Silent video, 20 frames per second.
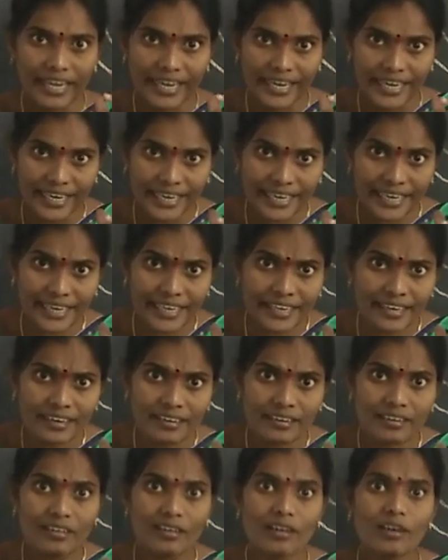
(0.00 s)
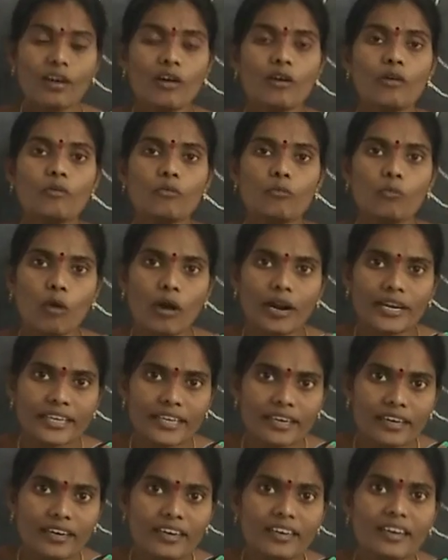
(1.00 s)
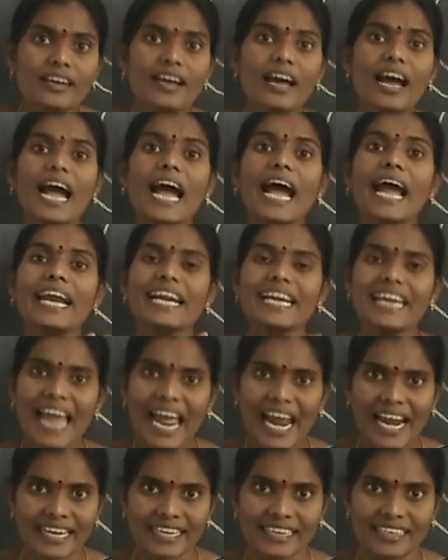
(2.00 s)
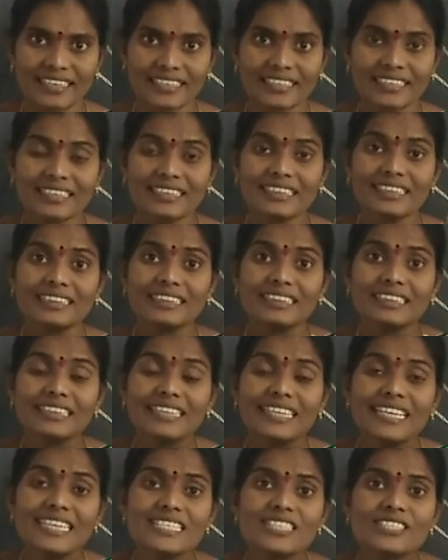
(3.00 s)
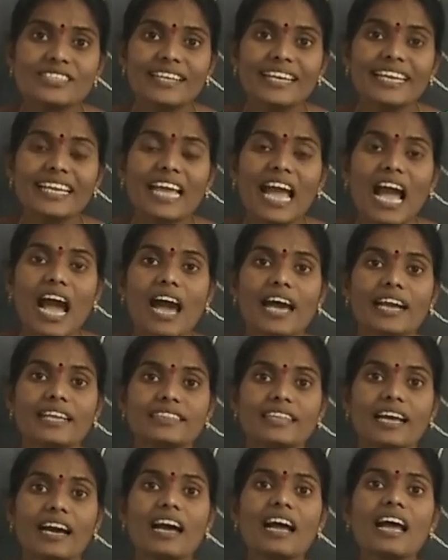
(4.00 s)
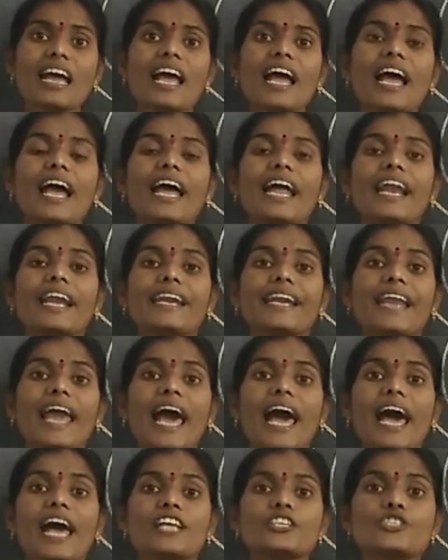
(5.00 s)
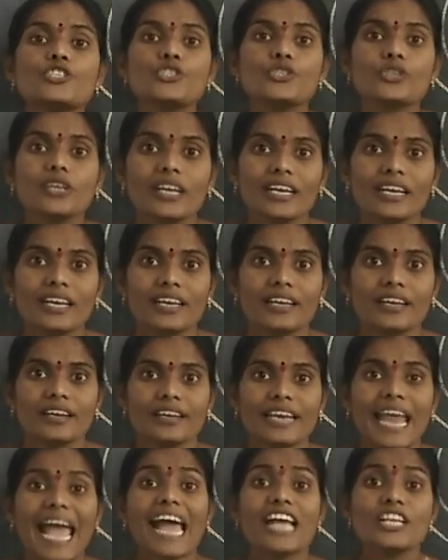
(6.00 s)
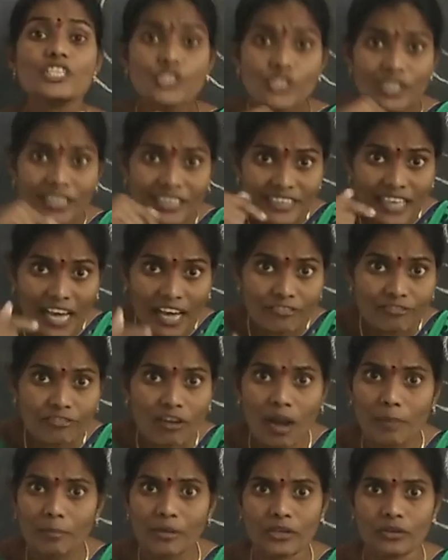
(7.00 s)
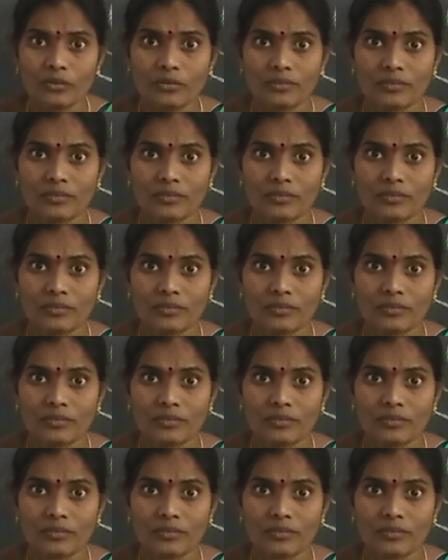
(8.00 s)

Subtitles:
Air, water and land. These 3 are the natural. Naturally they are formed.